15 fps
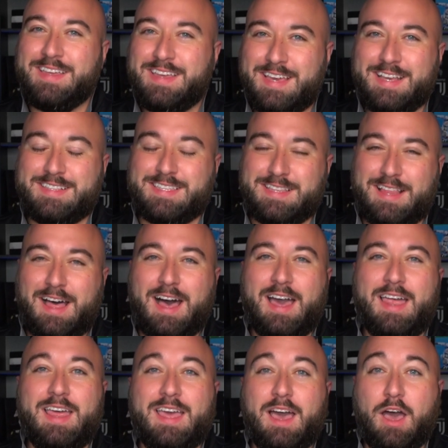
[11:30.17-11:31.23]
it's a lot.
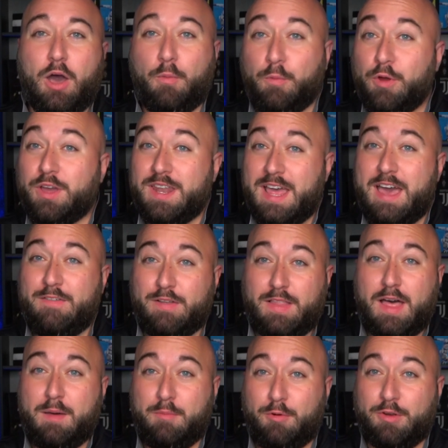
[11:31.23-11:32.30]
We're going to have a
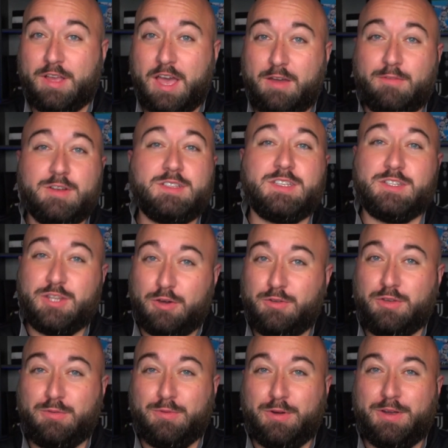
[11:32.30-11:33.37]
lot more coverage, and don't
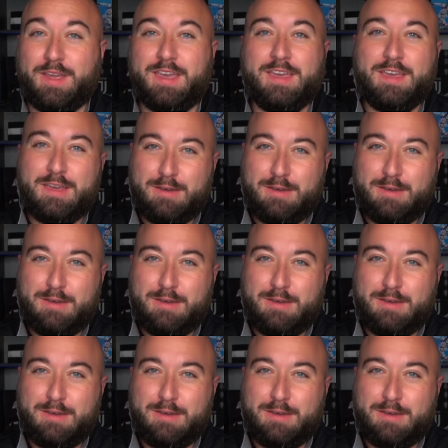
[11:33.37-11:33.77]
you worry.